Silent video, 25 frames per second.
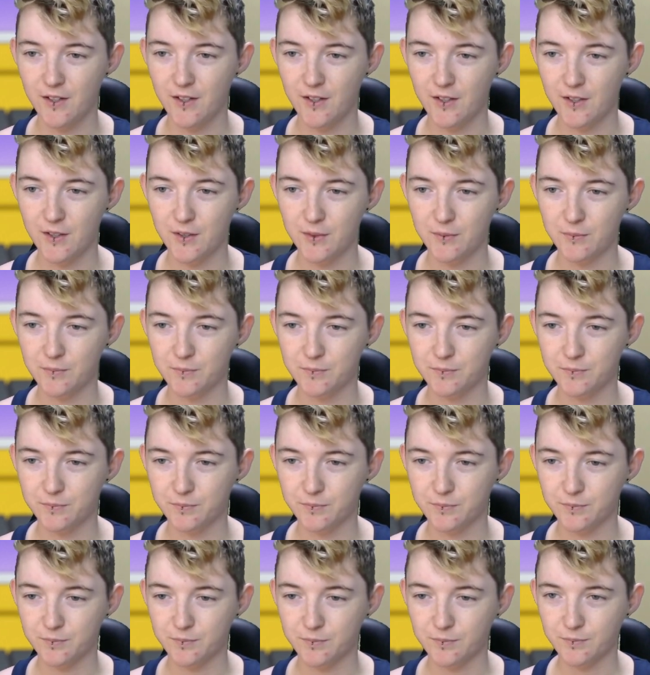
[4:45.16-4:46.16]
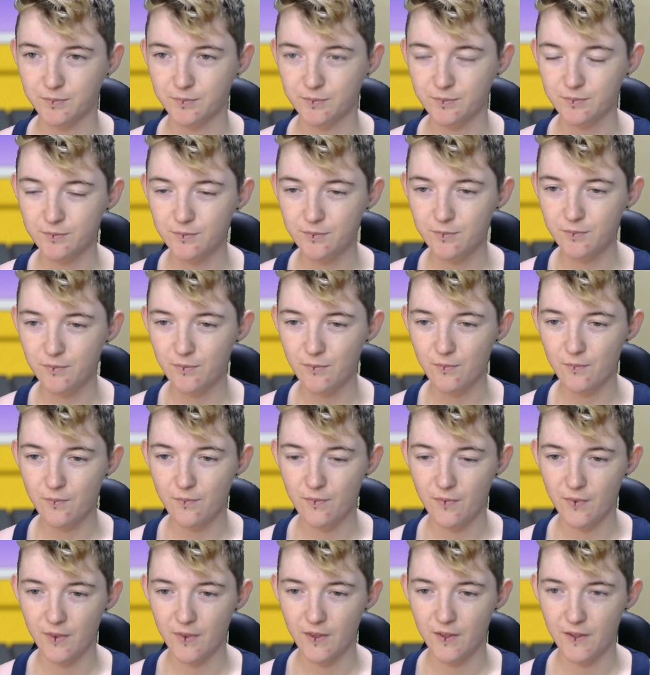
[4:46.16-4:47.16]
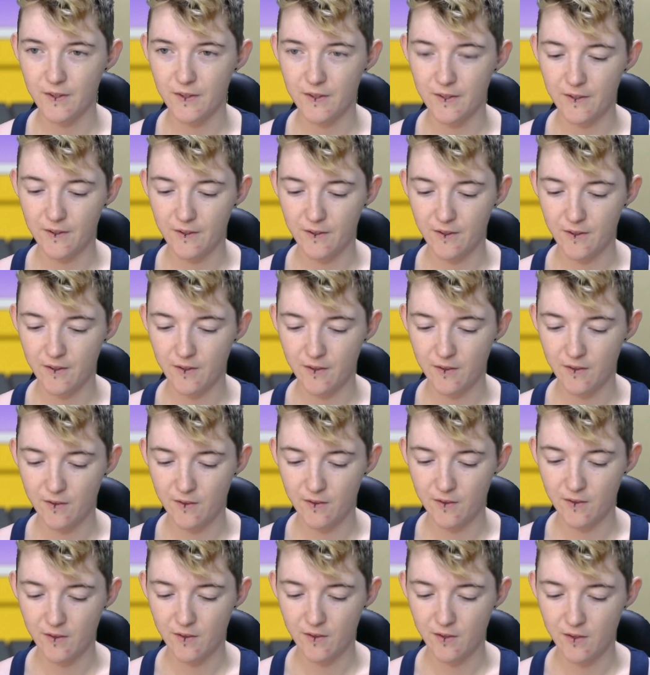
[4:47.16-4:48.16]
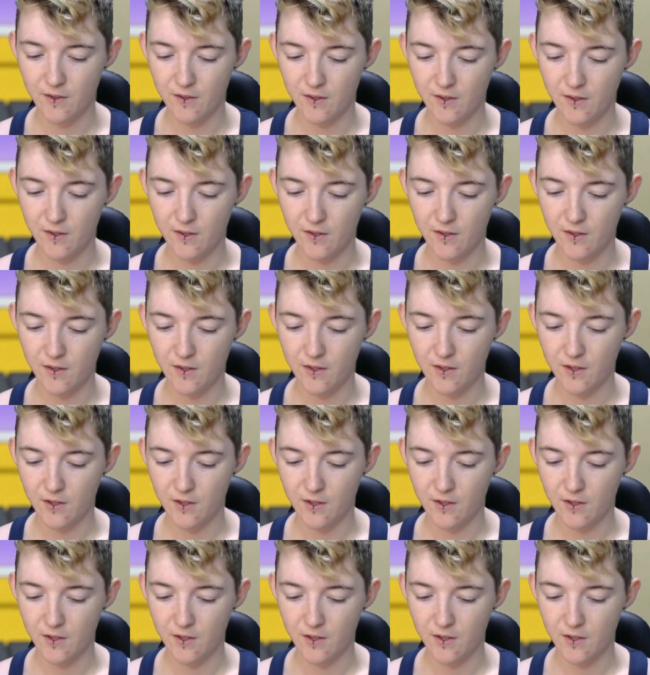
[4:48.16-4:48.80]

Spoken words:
Nothing is said.